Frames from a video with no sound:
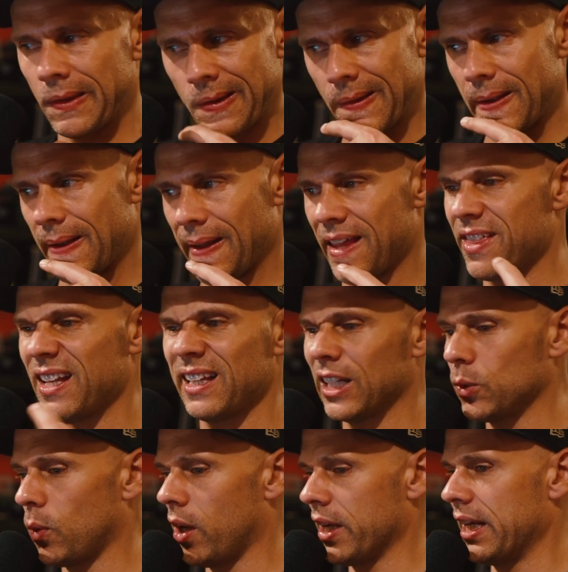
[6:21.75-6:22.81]
I think
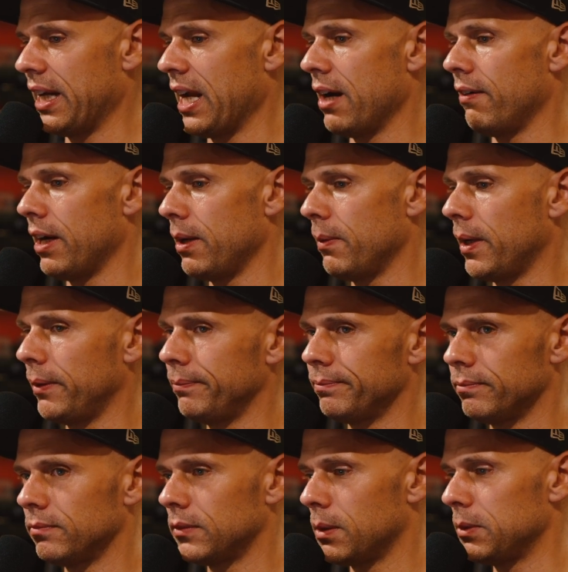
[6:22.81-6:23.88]
that's what I can hear anyway.
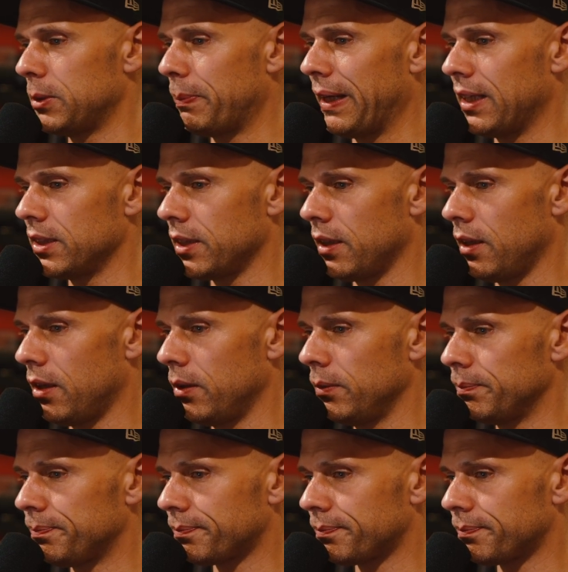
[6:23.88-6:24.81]
Got my speakers on low.